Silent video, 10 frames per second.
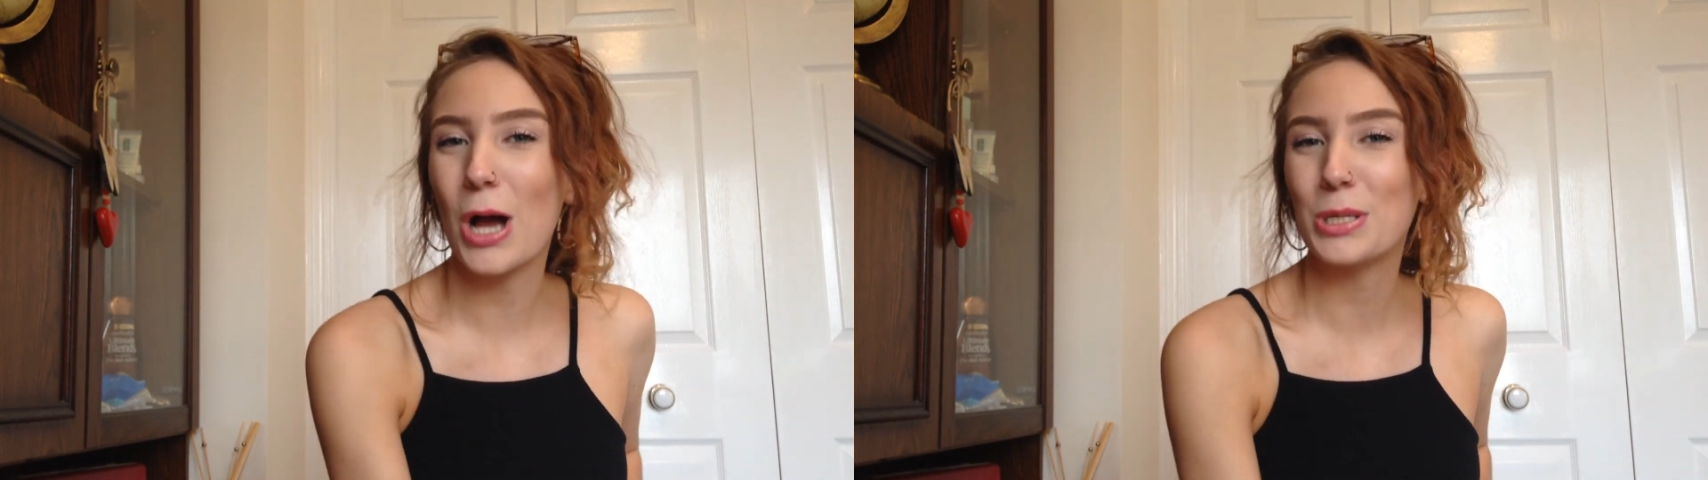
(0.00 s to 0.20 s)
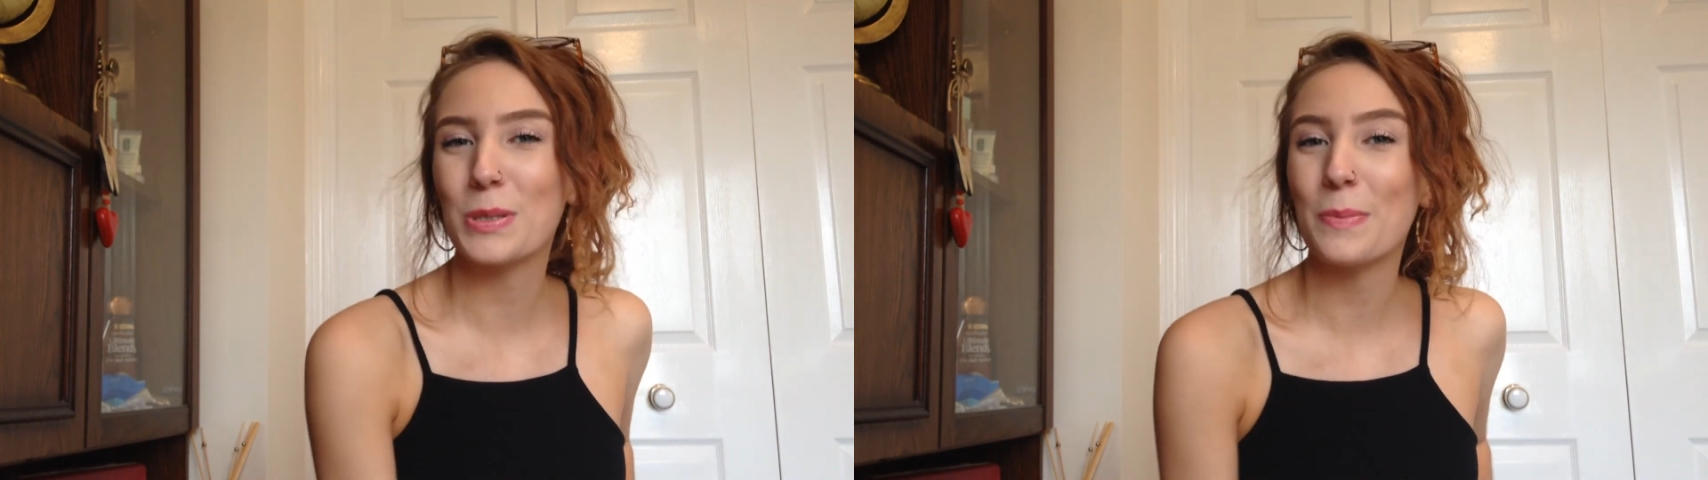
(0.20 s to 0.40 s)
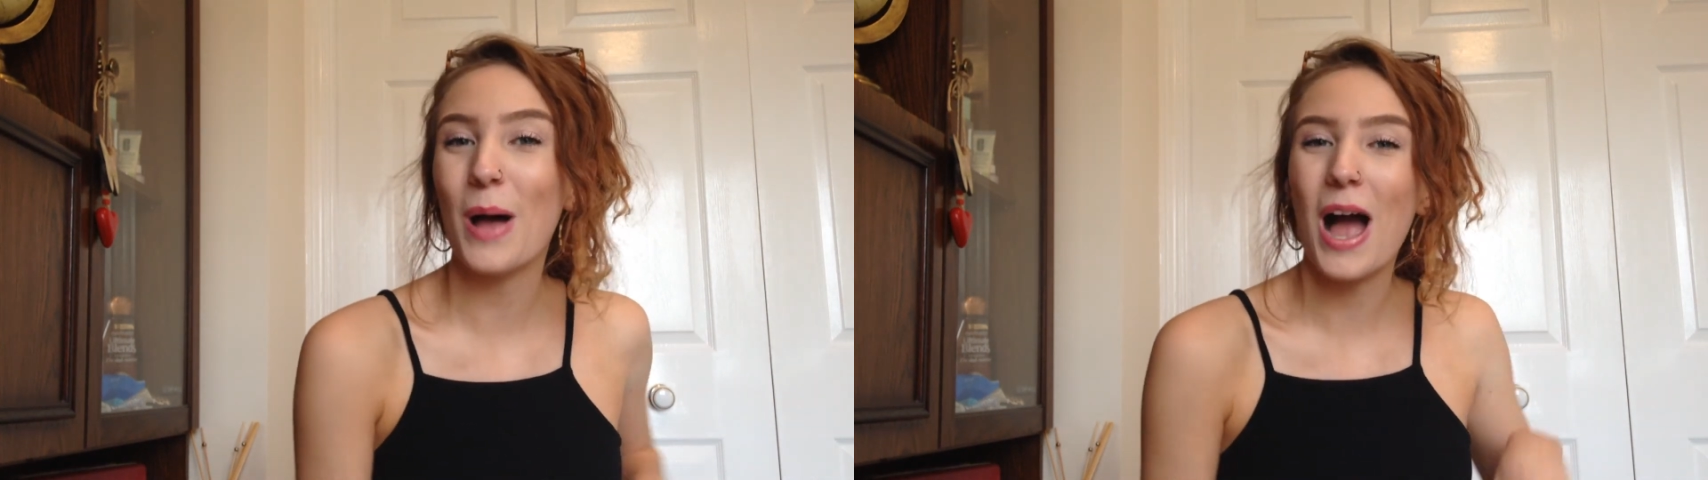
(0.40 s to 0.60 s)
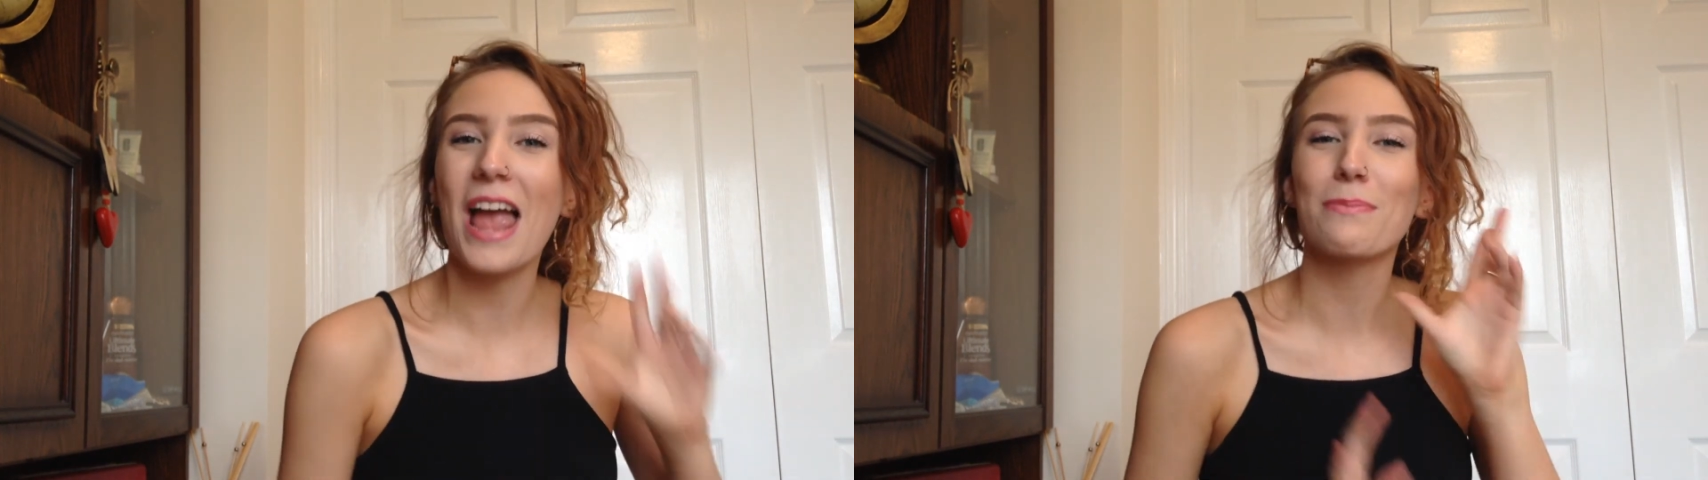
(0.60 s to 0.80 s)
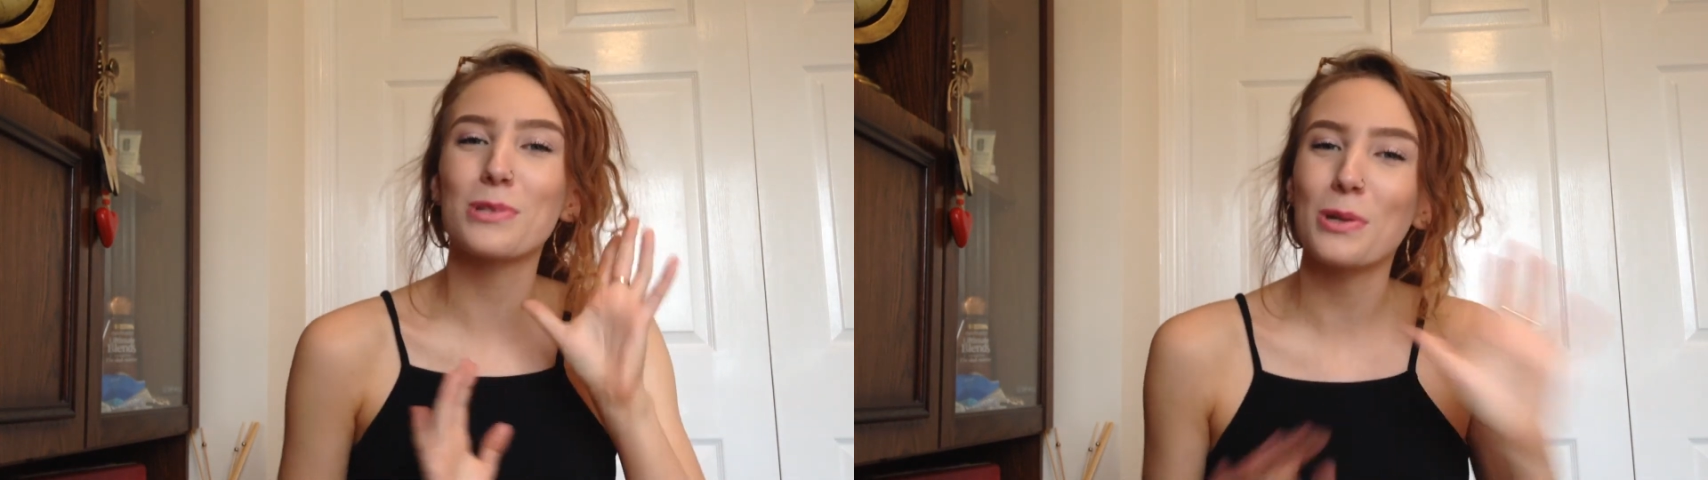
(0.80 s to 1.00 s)
item, but I
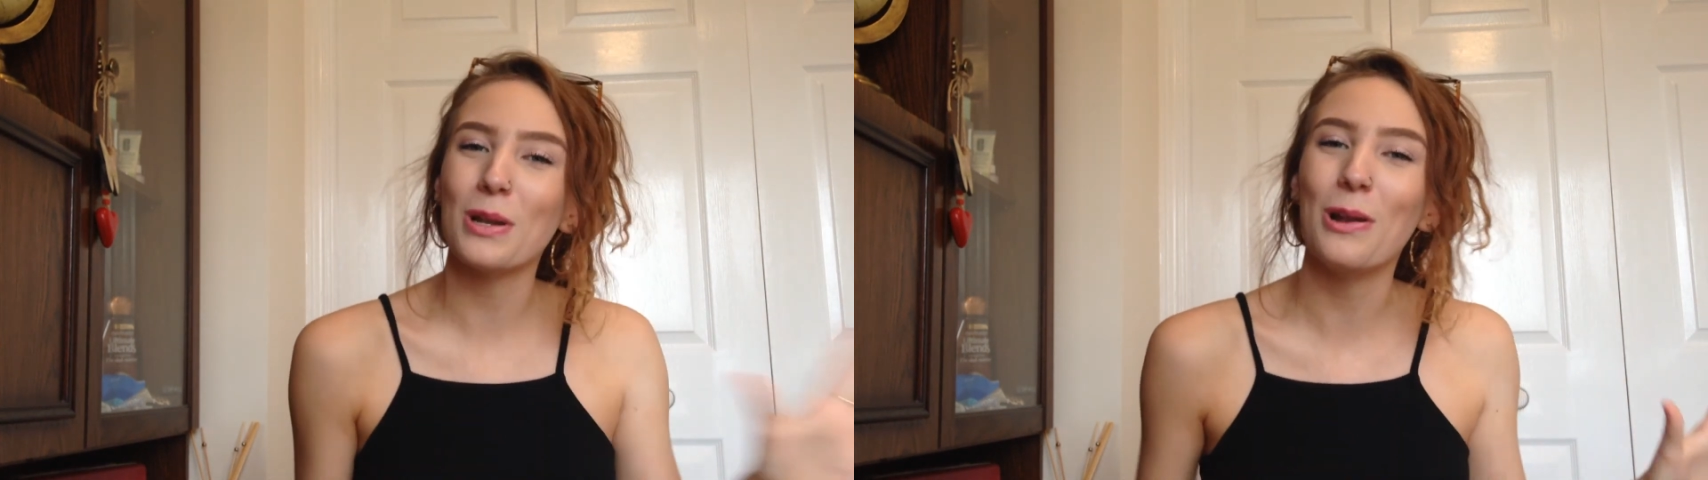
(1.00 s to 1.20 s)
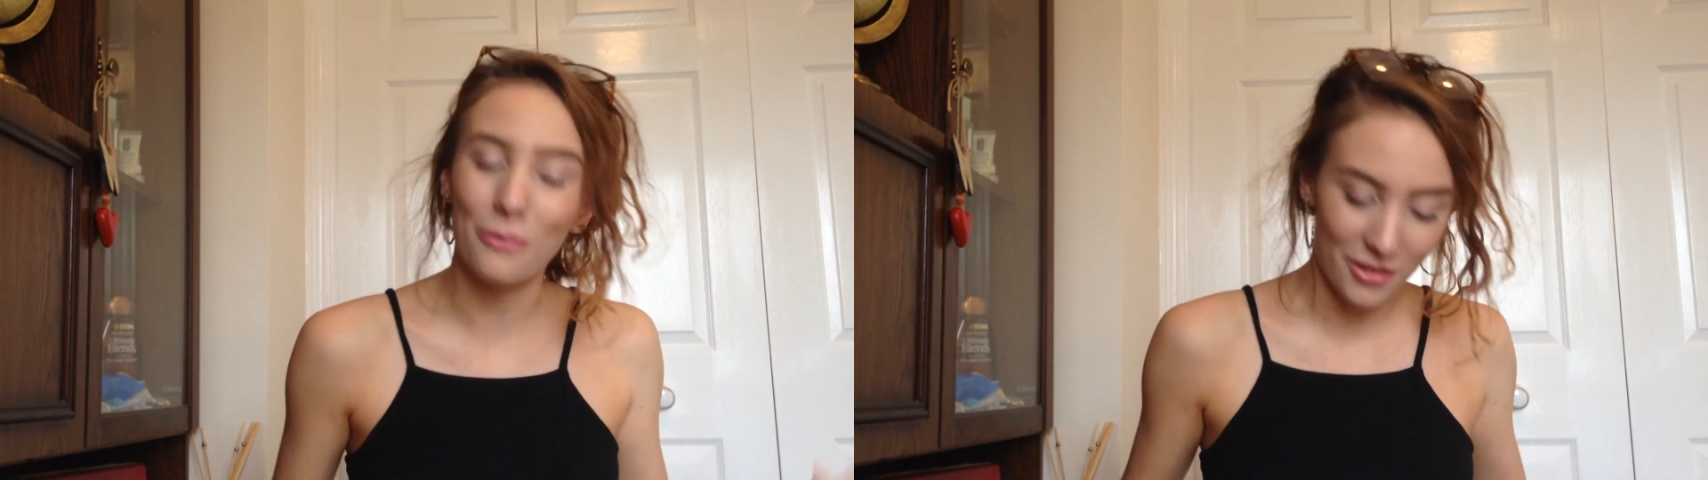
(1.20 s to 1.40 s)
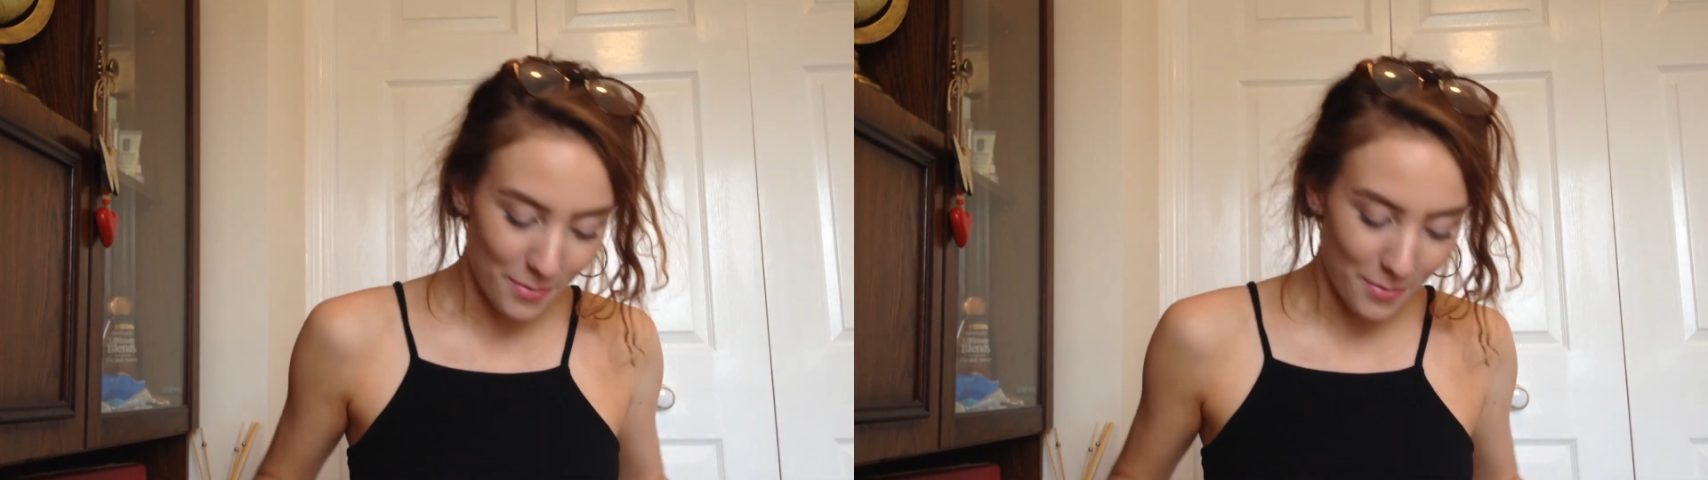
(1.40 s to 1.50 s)
absolutely love